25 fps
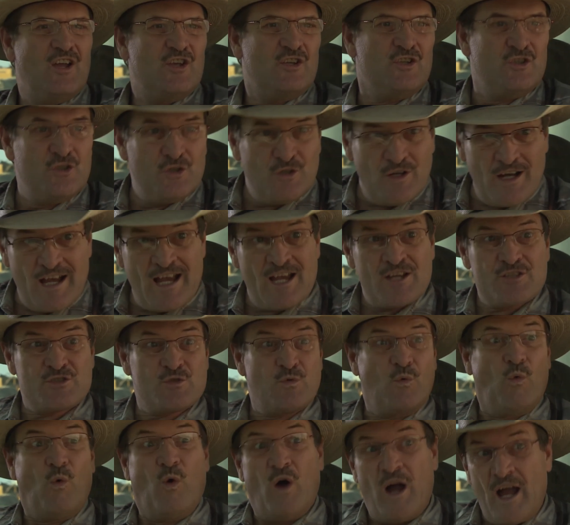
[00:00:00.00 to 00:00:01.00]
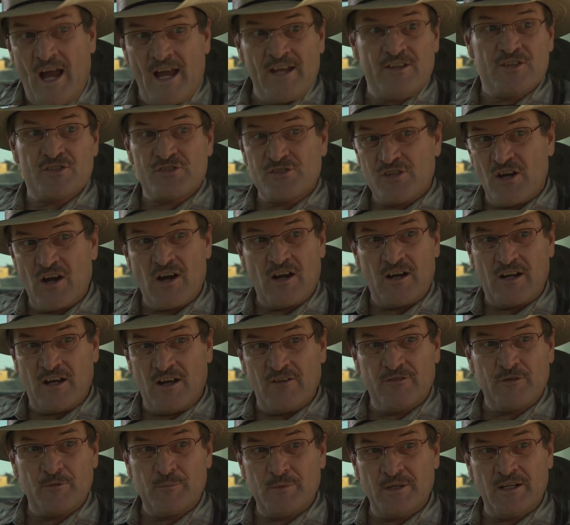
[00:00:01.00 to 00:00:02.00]
You asked, why does our
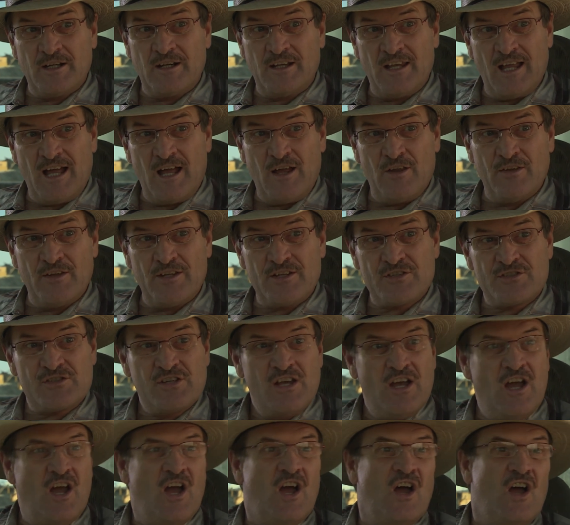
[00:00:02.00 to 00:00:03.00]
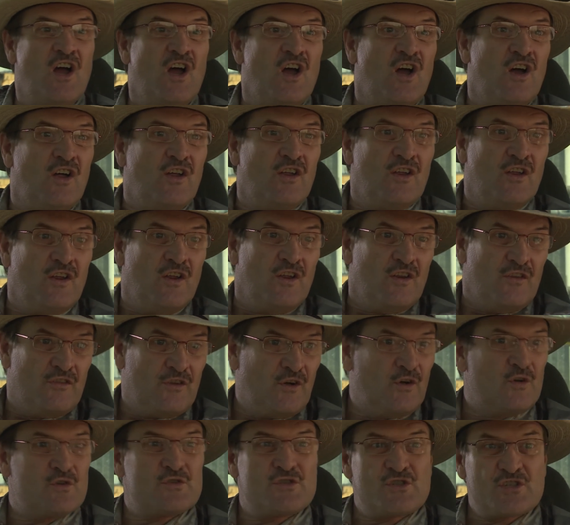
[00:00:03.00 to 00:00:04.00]
government allow this?
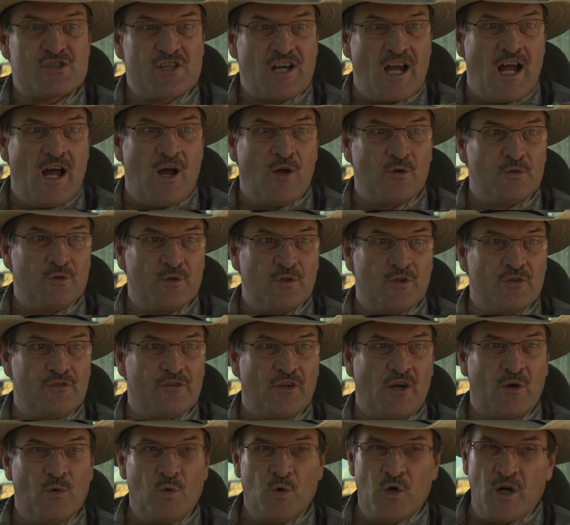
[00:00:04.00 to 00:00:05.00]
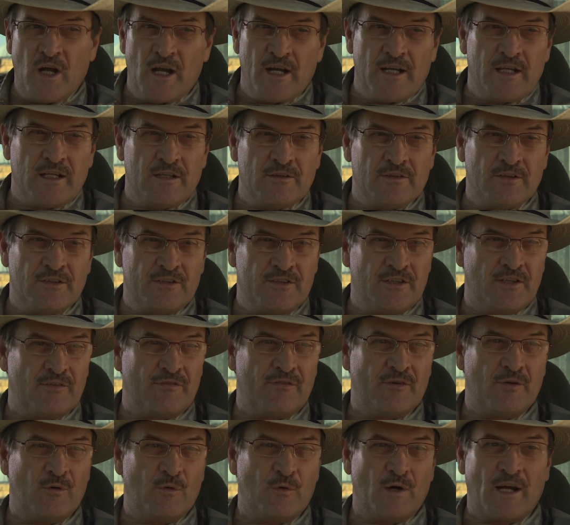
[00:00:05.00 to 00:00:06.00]
Those scoundrels are running the
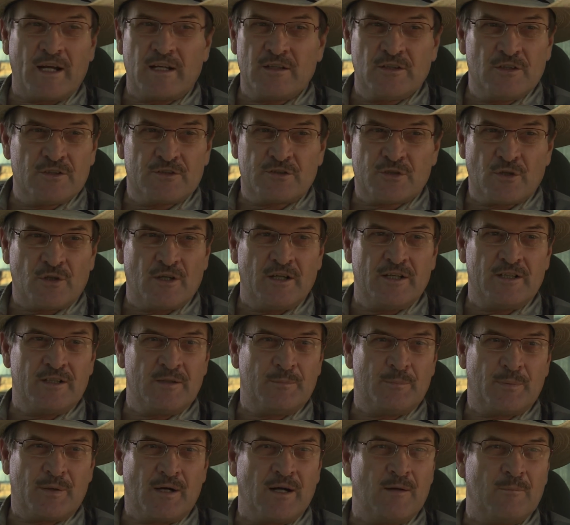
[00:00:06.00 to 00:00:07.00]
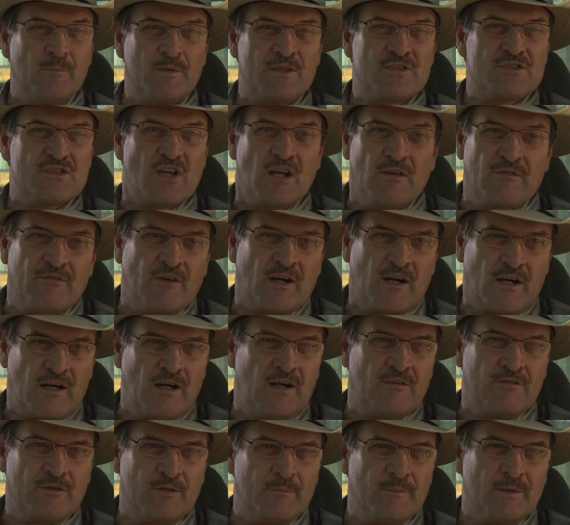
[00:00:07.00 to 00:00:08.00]
different regulatory departments of our
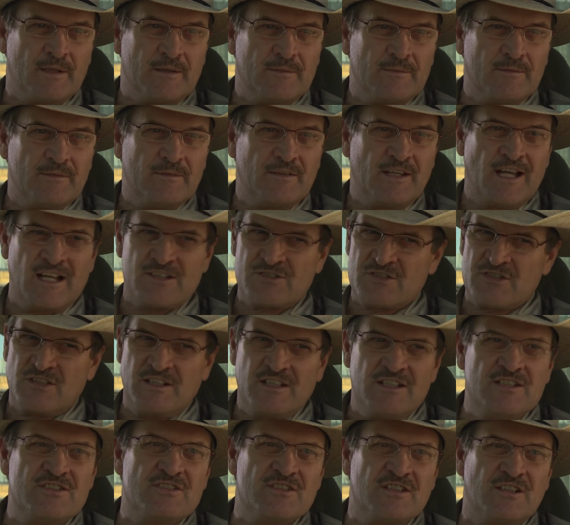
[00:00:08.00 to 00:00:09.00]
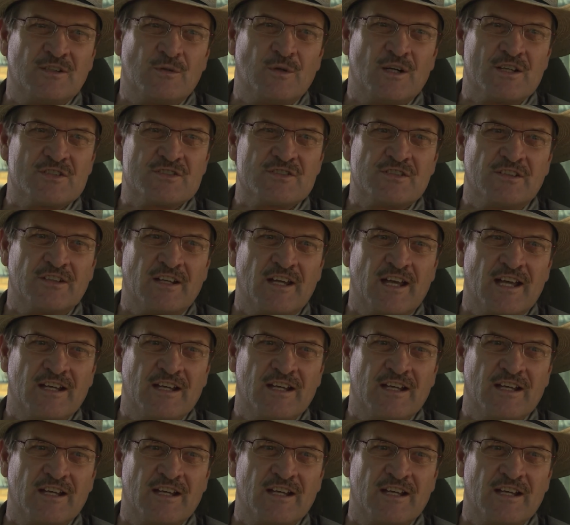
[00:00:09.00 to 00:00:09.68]
government. That's an easy question to